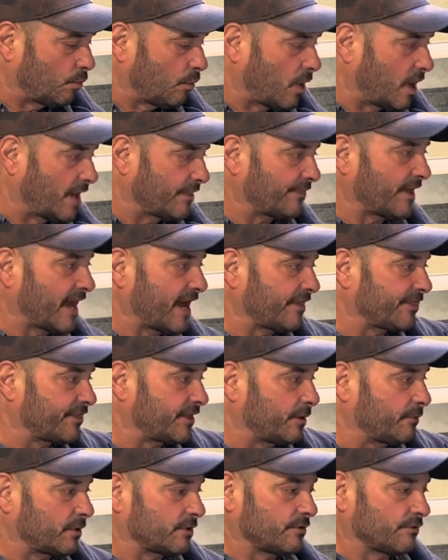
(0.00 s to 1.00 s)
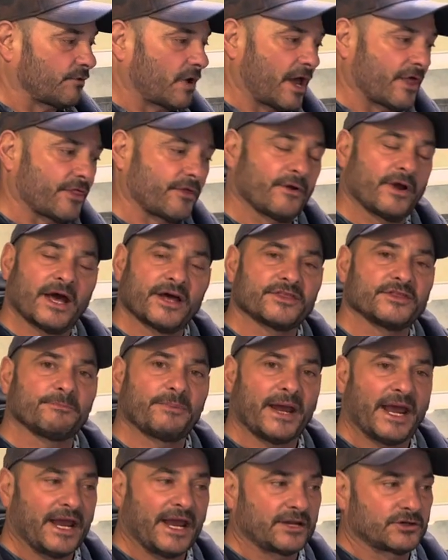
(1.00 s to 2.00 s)
want that. They would have rather had the
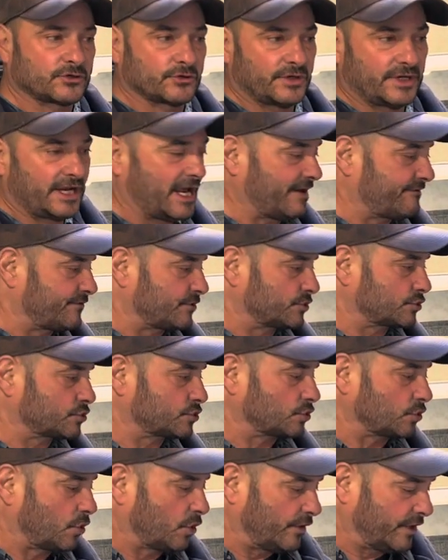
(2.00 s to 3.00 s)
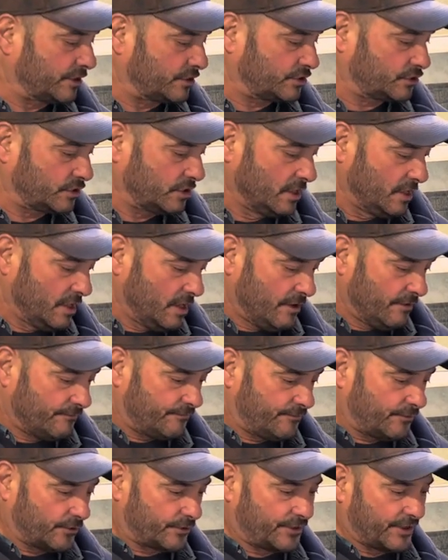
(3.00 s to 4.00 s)
pantry to have the storage
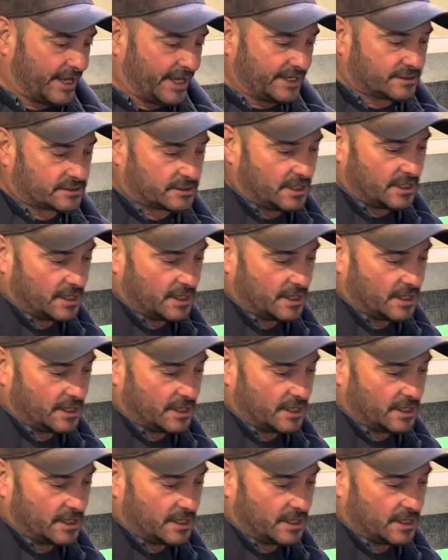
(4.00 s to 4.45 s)
for things